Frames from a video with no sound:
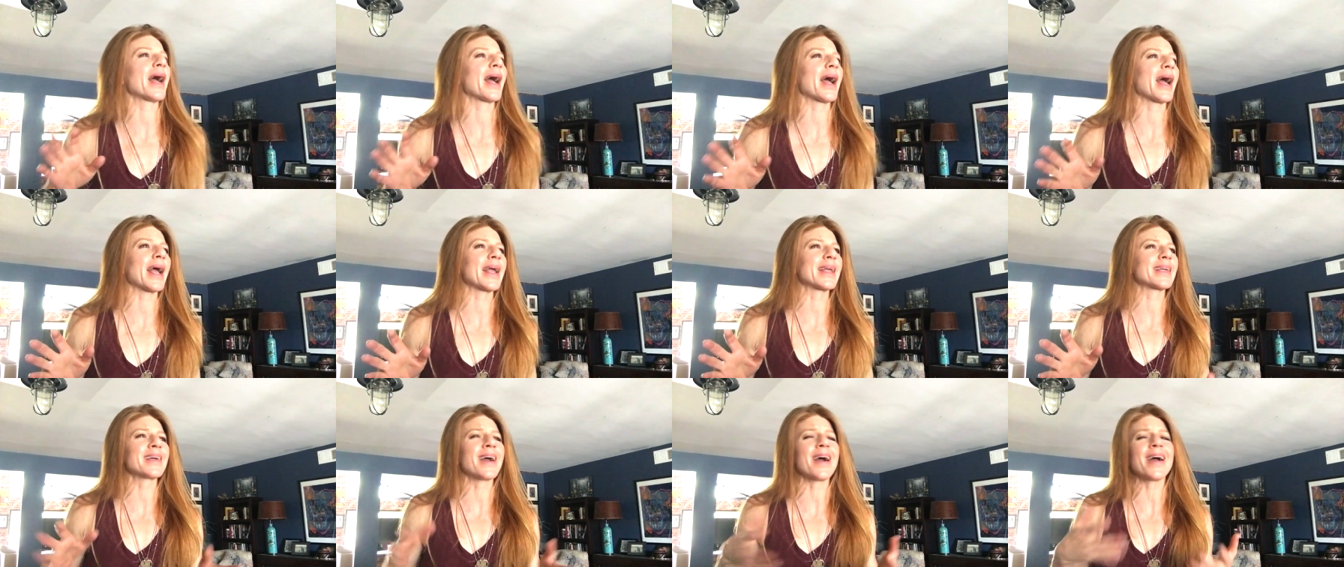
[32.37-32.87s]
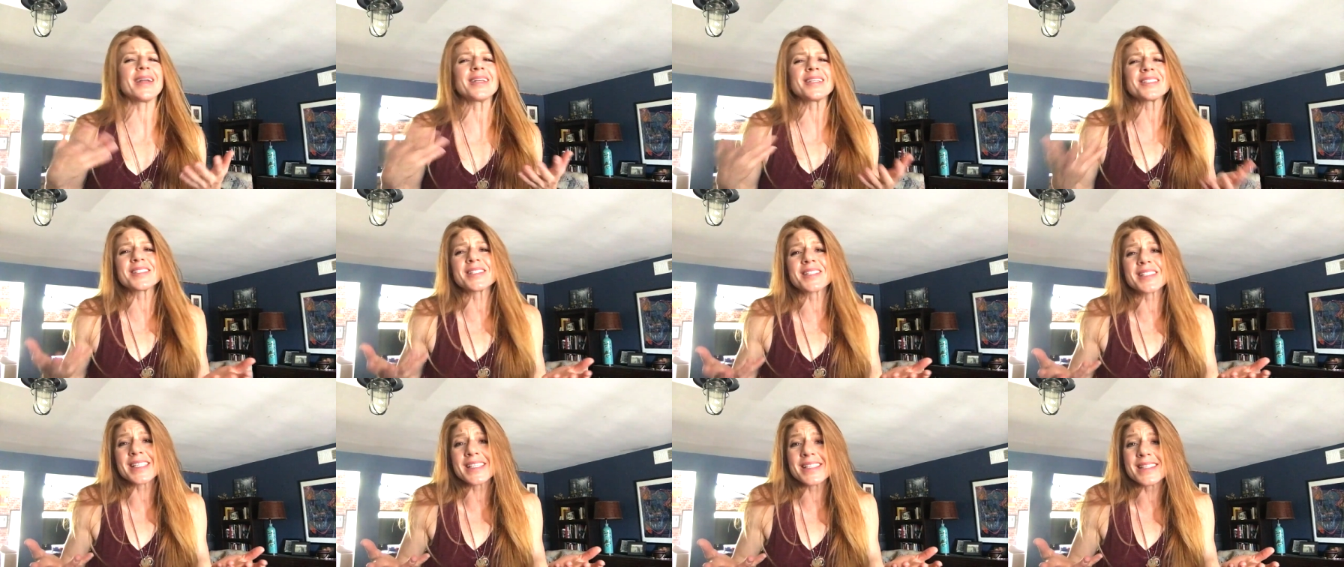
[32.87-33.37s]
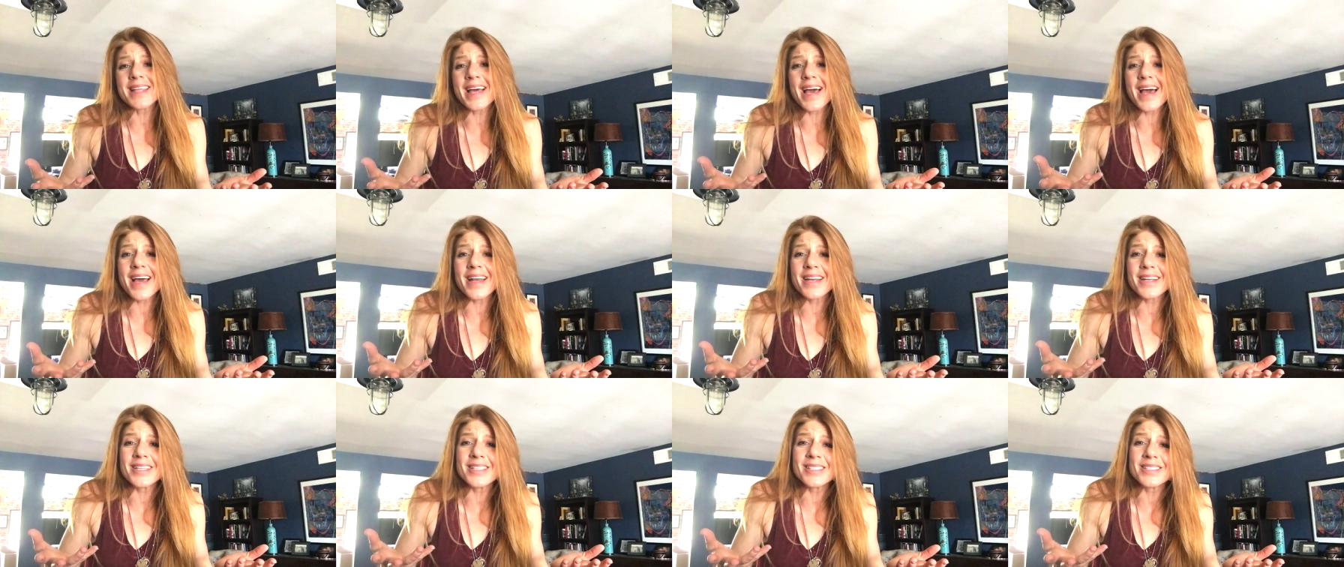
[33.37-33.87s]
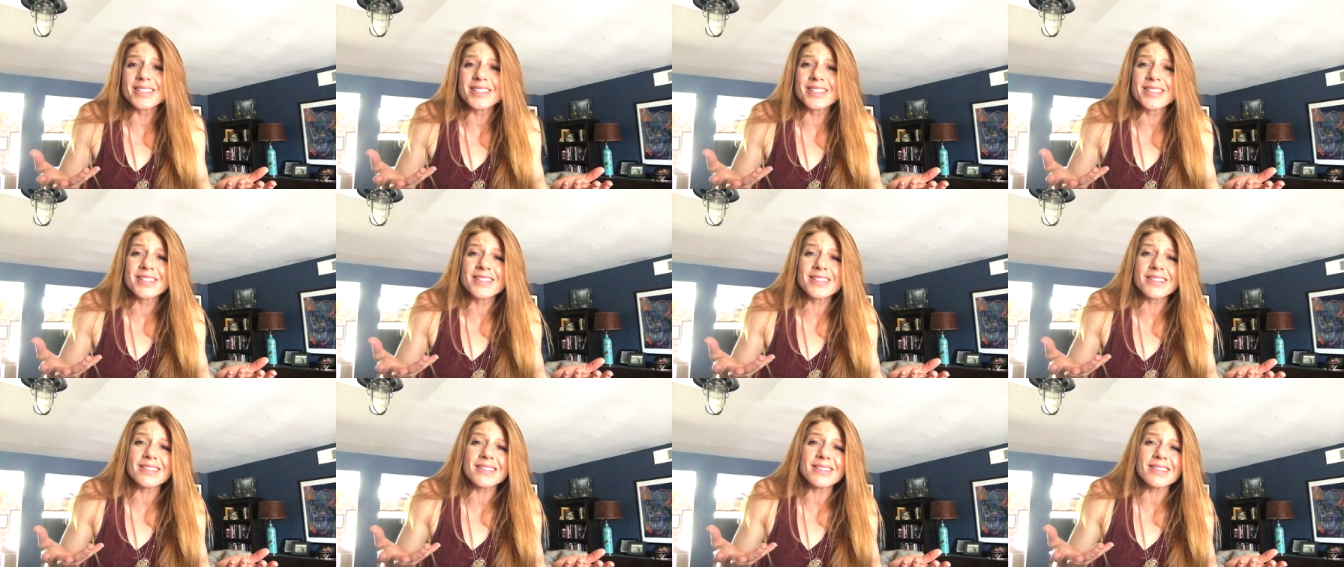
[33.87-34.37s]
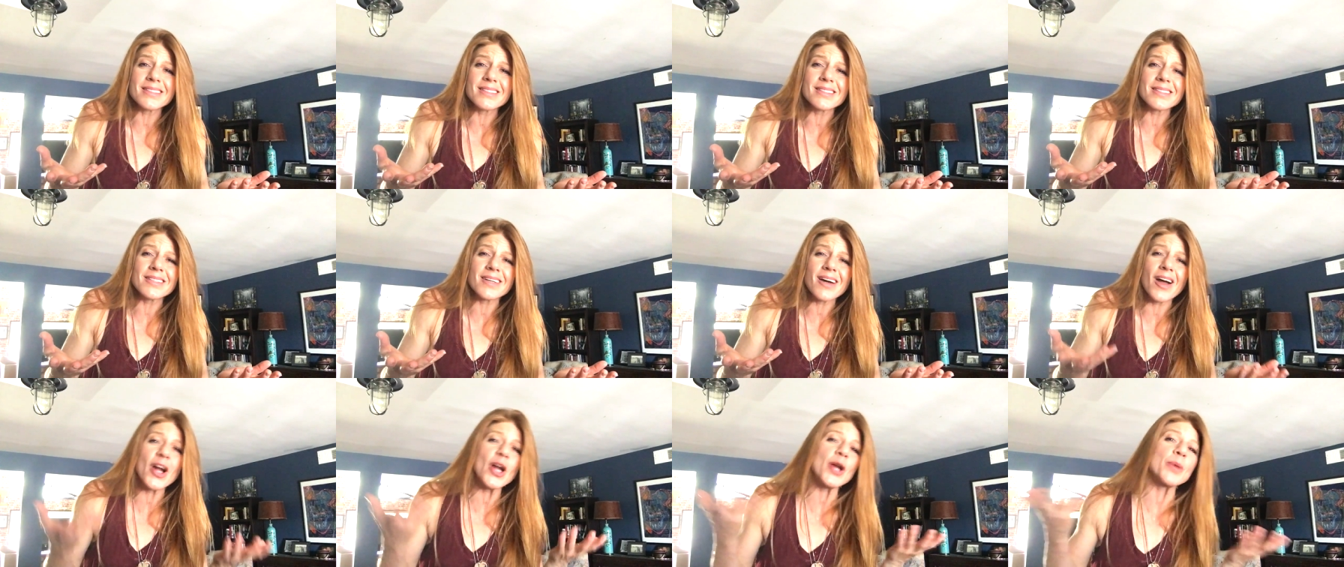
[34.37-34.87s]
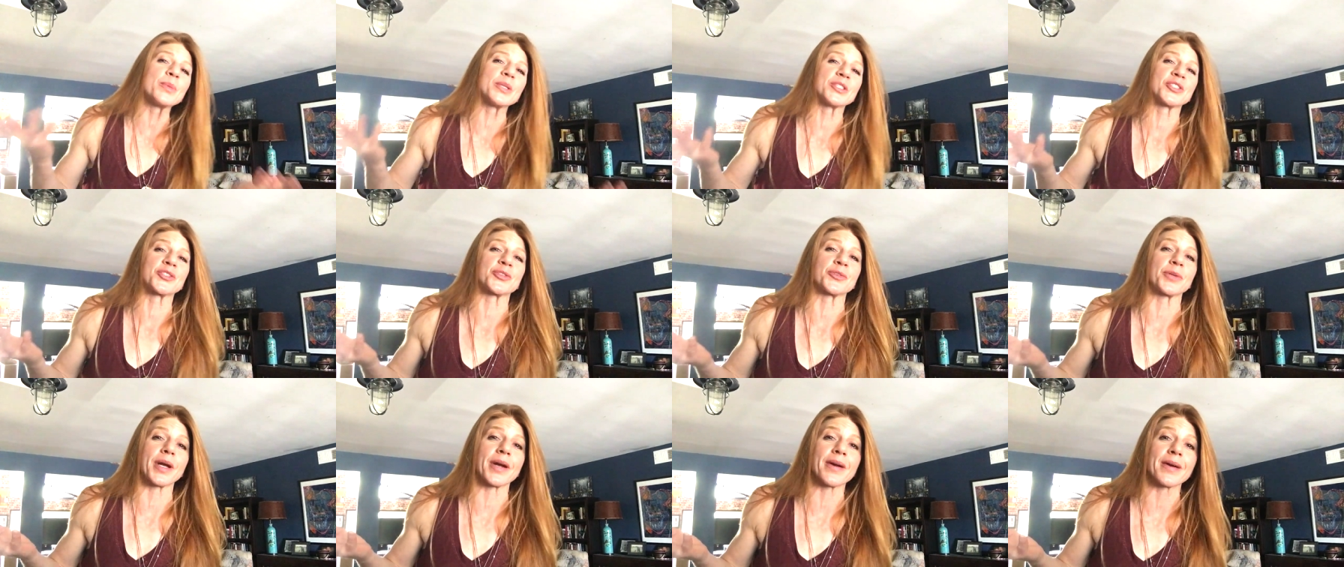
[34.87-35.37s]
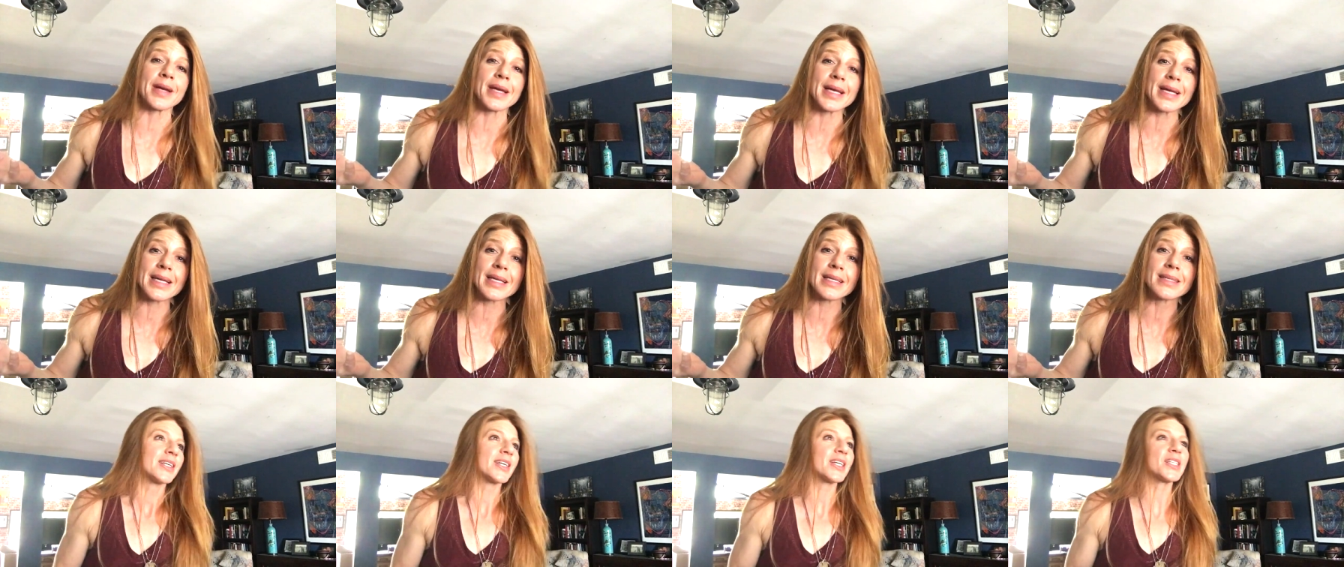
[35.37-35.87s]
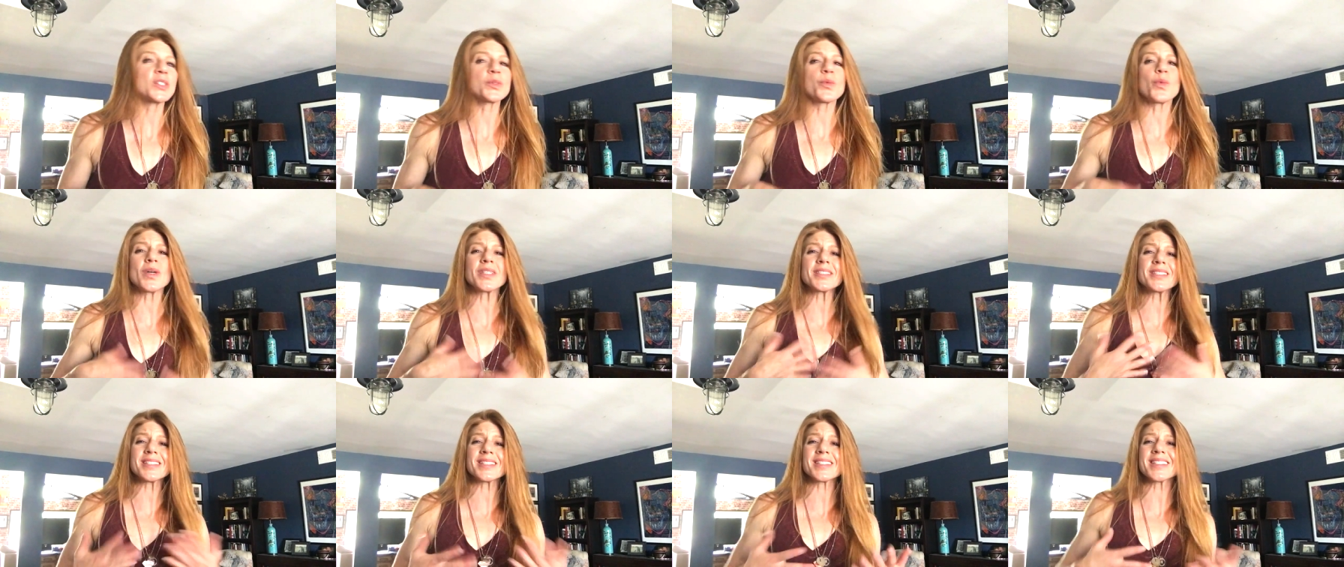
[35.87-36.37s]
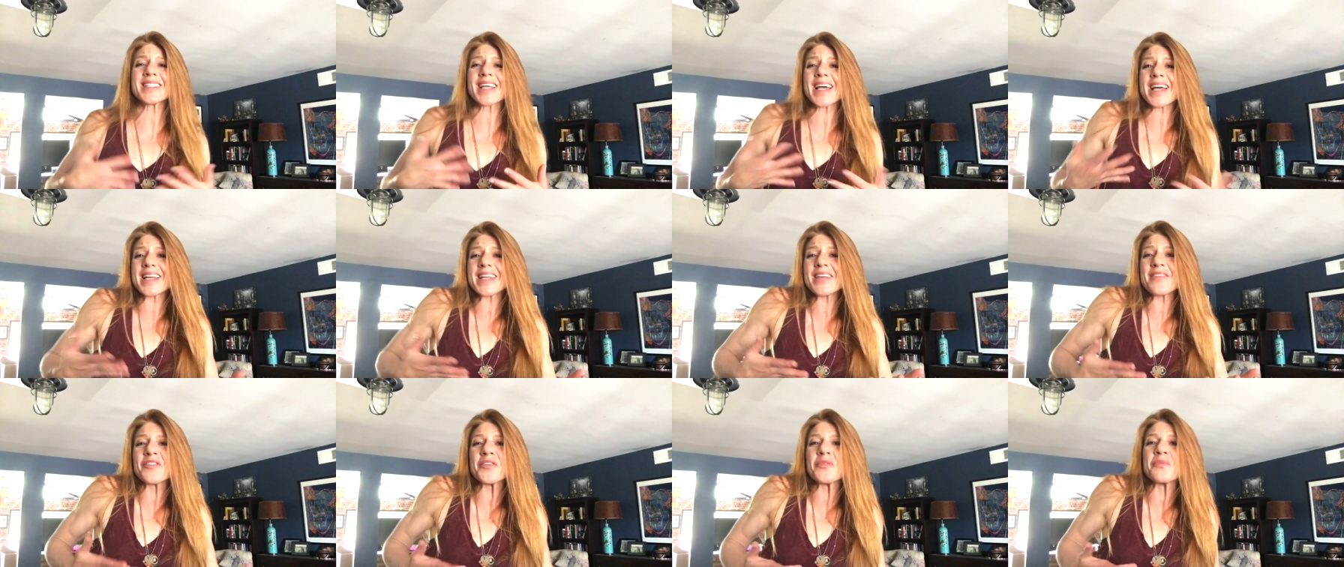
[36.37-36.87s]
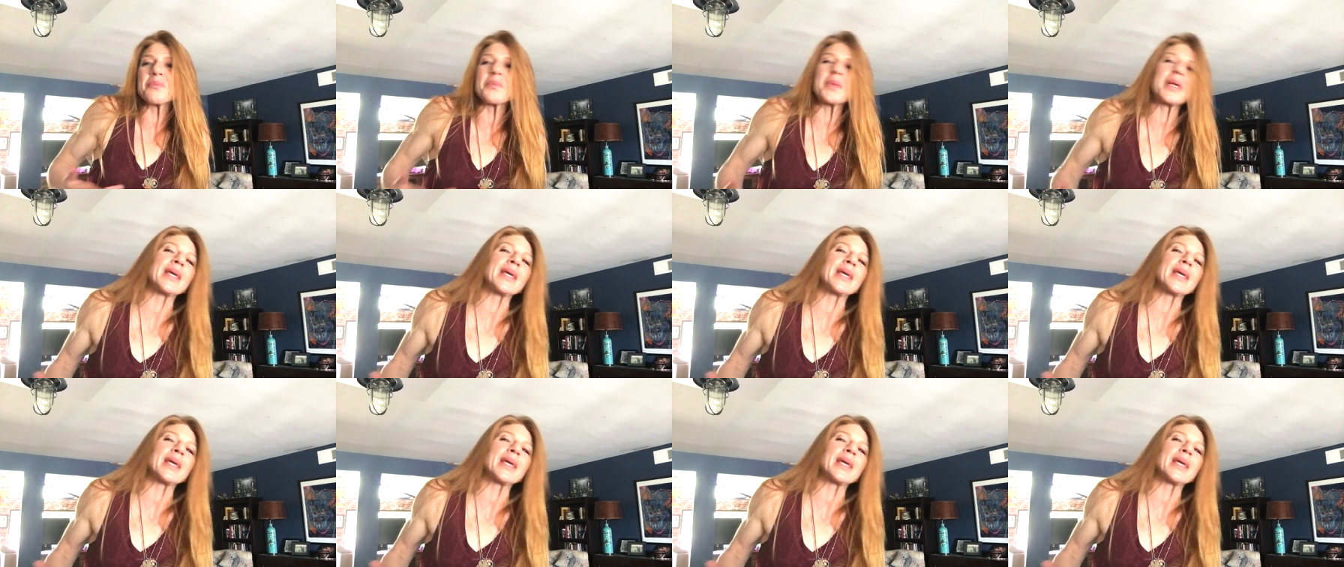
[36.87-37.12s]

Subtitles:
I kind of see that as arbitrary. Because what does that even